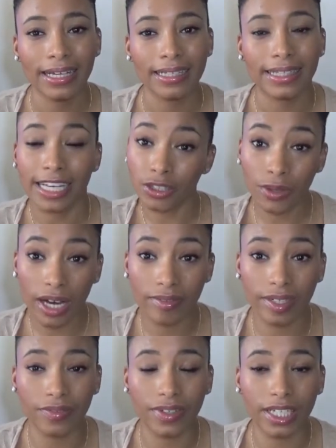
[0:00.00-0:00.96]
they do
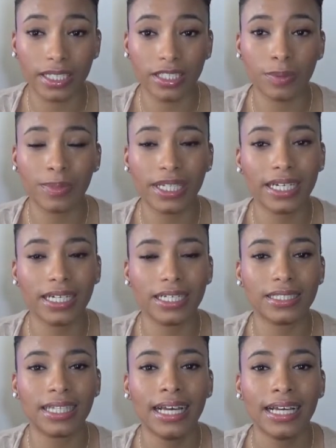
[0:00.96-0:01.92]
have an advantage
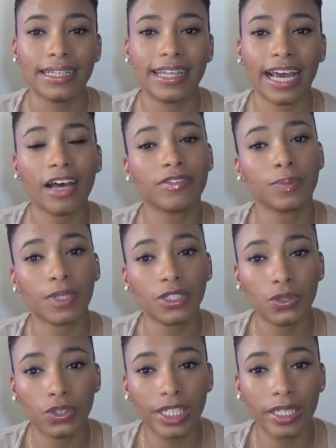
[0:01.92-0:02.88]
because they have
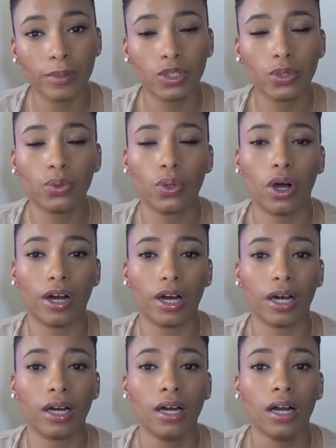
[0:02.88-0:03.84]
special teams who
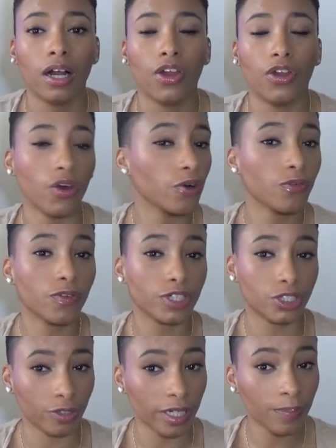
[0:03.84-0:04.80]
are known for
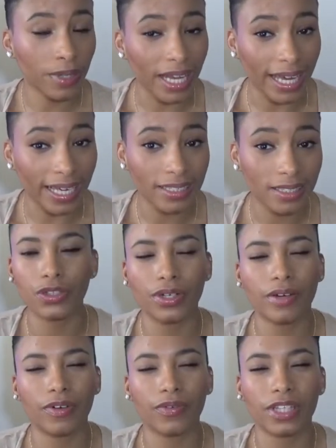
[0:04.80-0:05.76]
trick plays. You
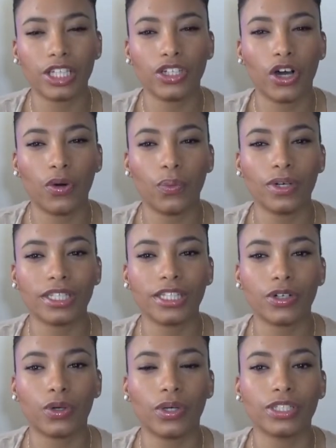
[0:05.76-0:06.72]
never really know what
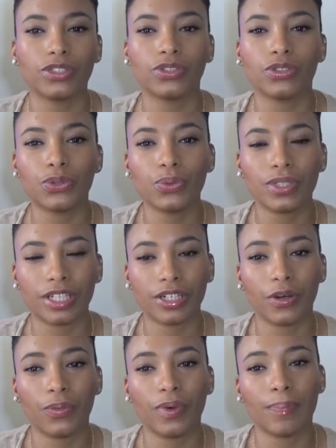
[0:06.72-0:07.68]
they're going to do, what they're
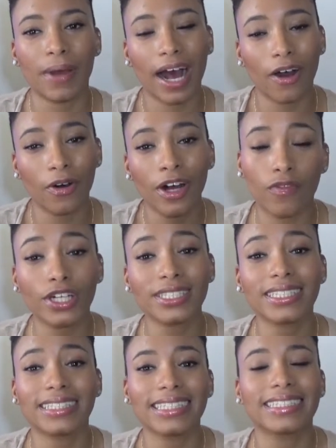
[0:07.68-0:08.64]
going to whip out.
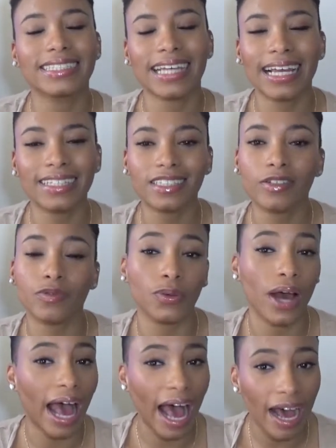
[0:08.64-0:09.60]
Versus the Saints, if you
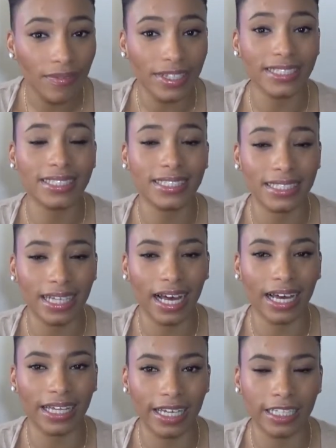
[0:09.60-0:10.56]
haven't seen the
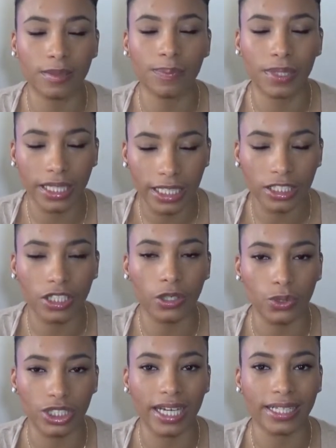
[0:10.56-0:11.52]
highlights, please
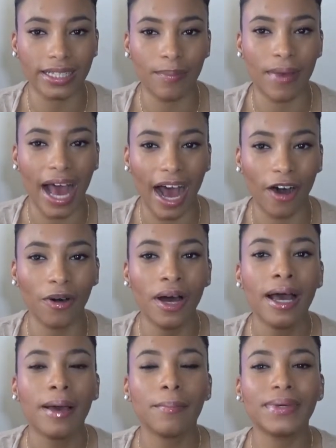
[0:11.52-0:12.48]
go check them out
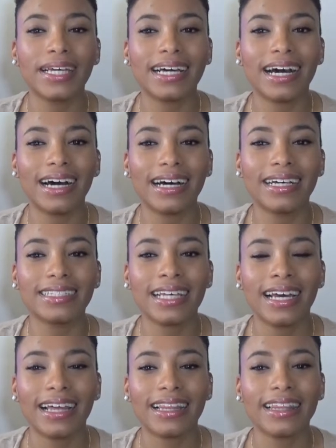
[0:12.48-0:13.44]
because
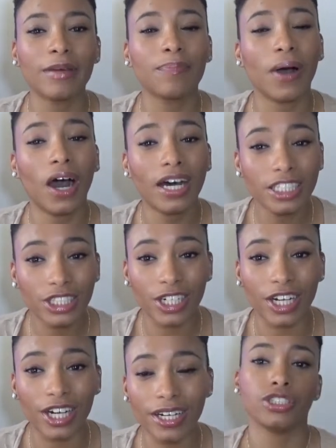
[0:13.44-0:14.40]
the
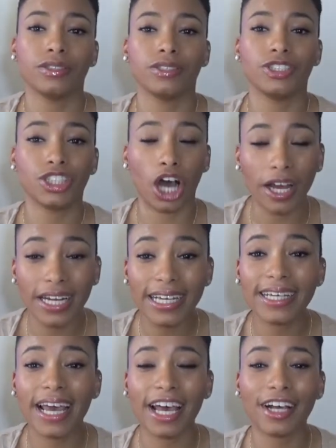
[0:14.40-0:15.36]
punter,
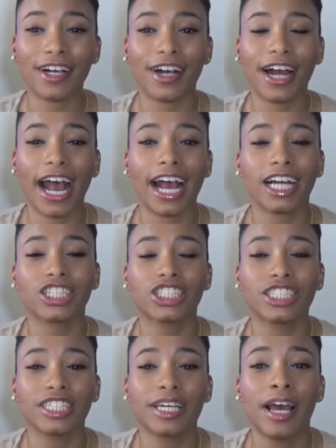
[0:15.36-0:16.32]
Johnny Kecker,
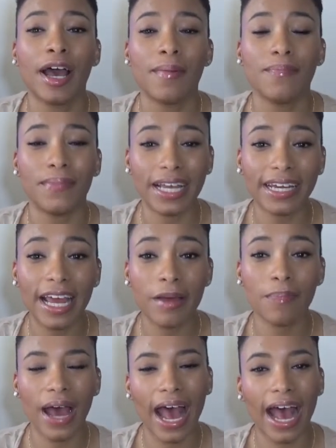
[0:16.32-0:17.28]
actually made
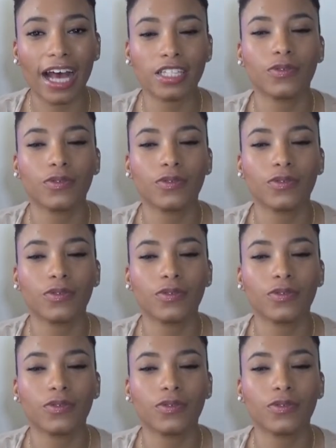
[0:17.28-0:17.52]
a pass